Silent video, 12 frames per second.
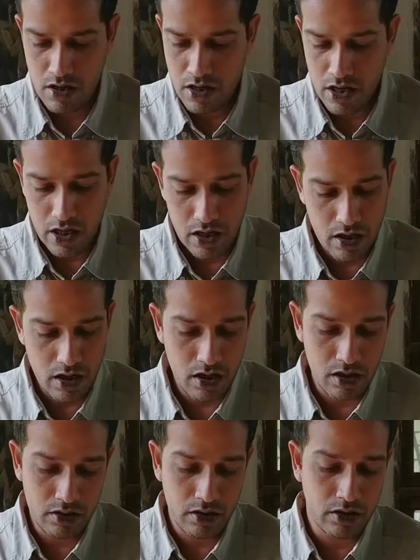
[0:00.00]
and
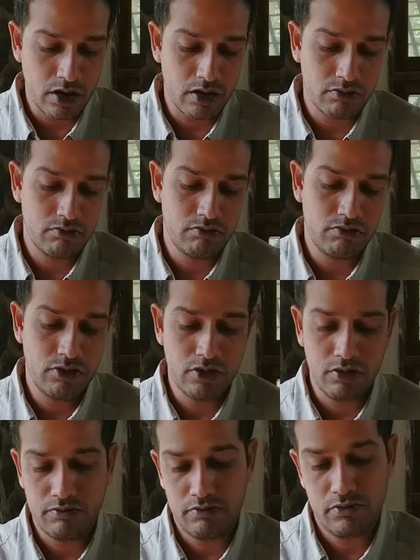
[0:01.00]
then there are a
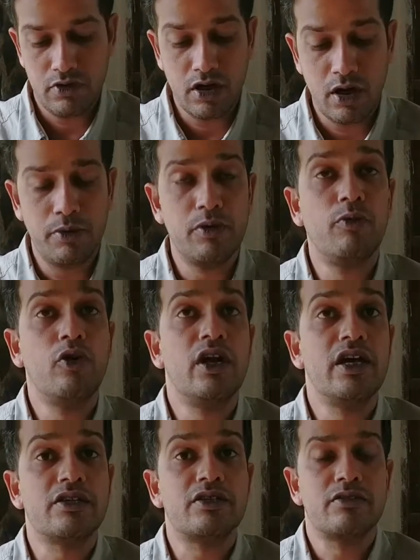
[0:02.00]
couple more
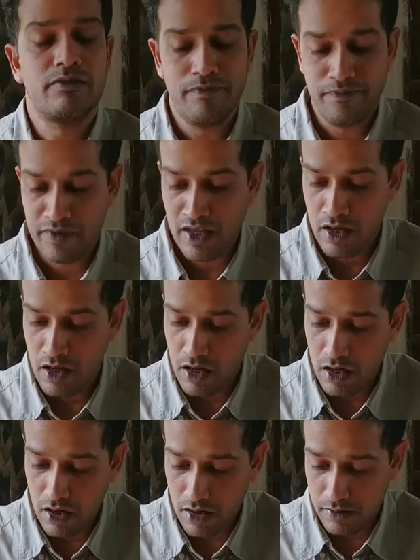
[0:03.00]
layers.
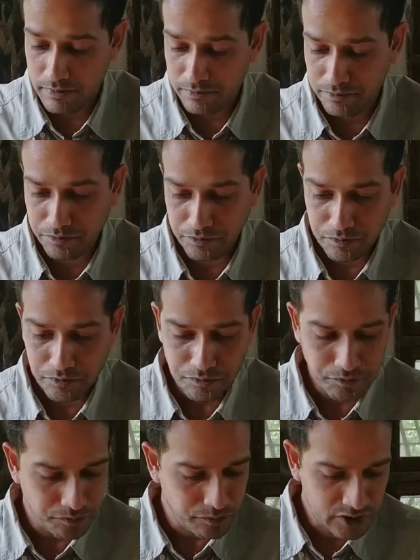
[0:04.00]
So
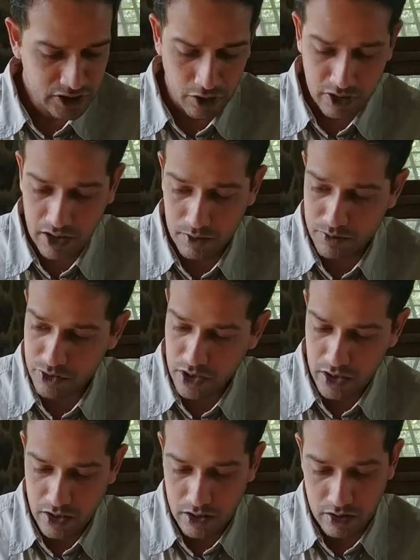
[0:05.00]
it comes
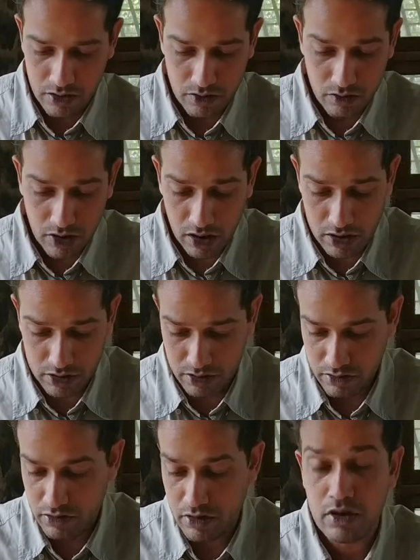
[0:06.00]
in two colors.
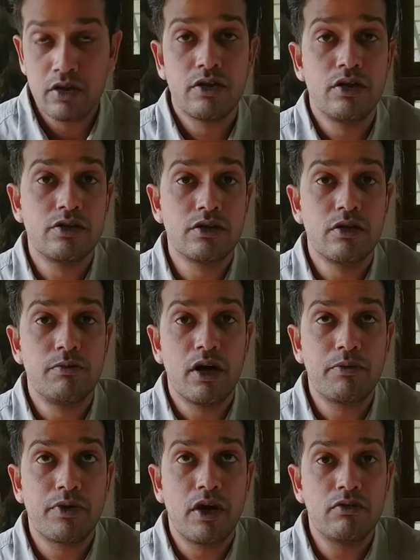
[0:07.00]
This is the bug
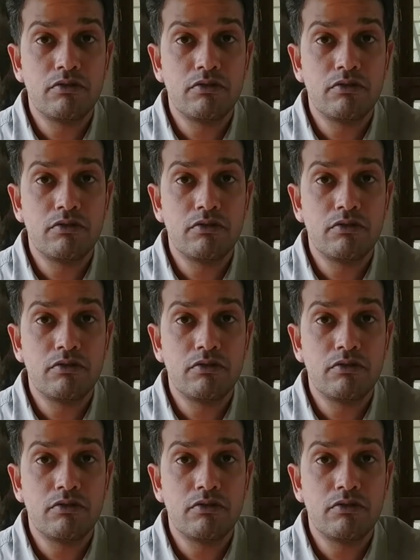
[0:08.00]
brown,